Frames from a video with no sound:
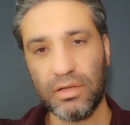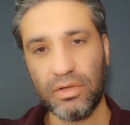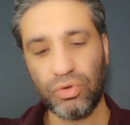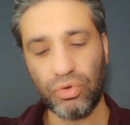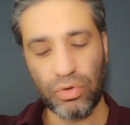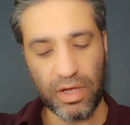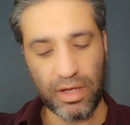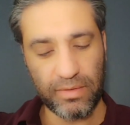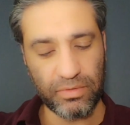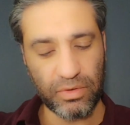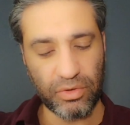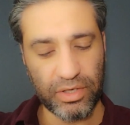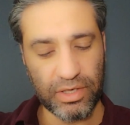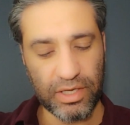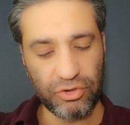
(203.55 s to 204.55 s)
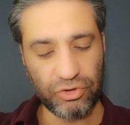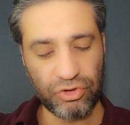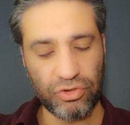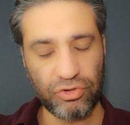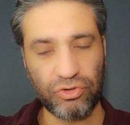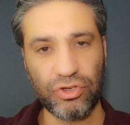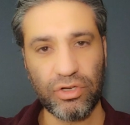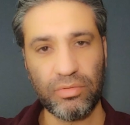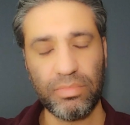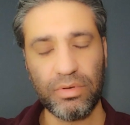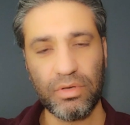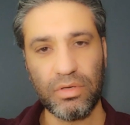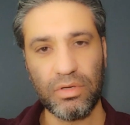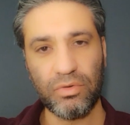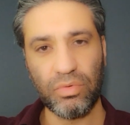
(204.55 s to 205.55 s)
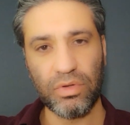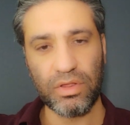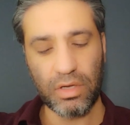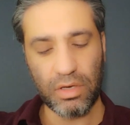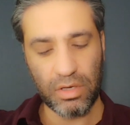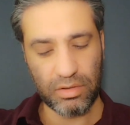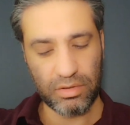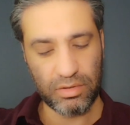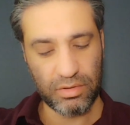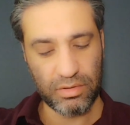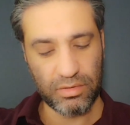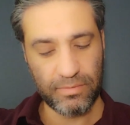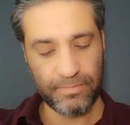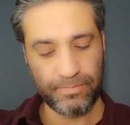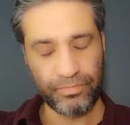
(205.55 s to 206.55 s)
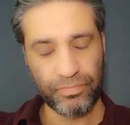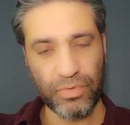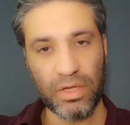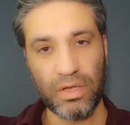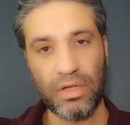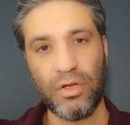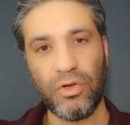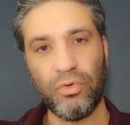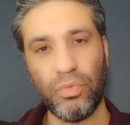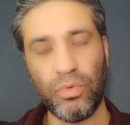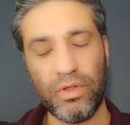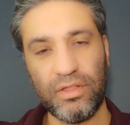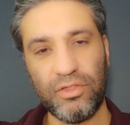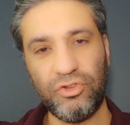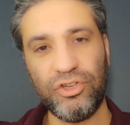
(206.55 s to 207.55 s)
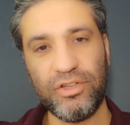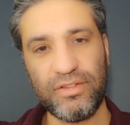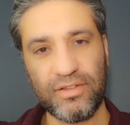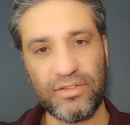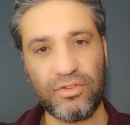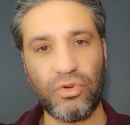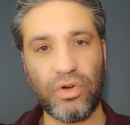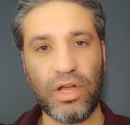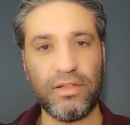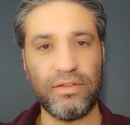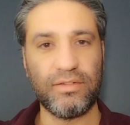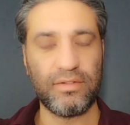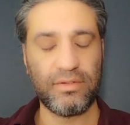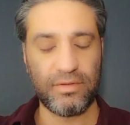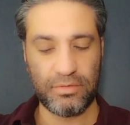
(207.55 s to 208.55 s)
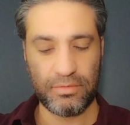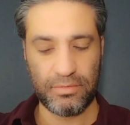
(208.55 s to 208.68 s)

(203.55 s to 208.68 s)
to have a relationship with God, with Jesus Christ.